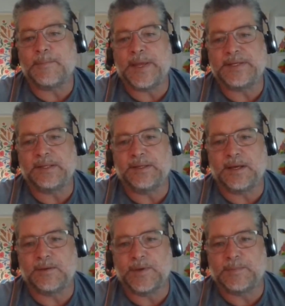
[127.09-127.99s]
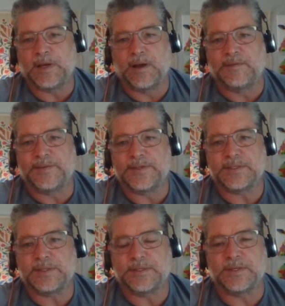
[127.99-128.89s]
my daily huddle in my
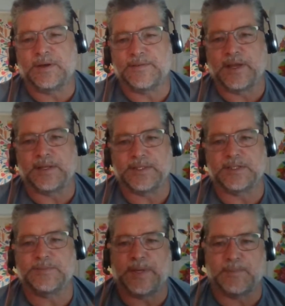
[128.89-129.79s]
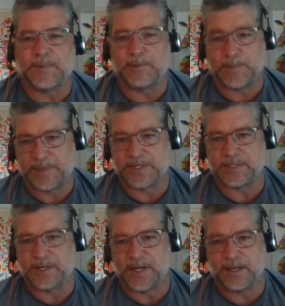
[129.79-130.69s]
office, so I've got Touchplan up on my big
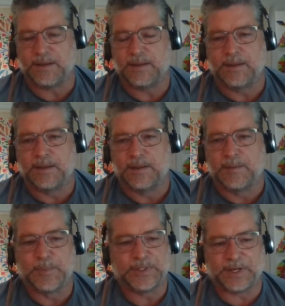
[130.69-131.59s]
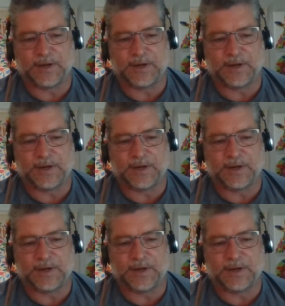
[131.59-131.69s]
screen, but they're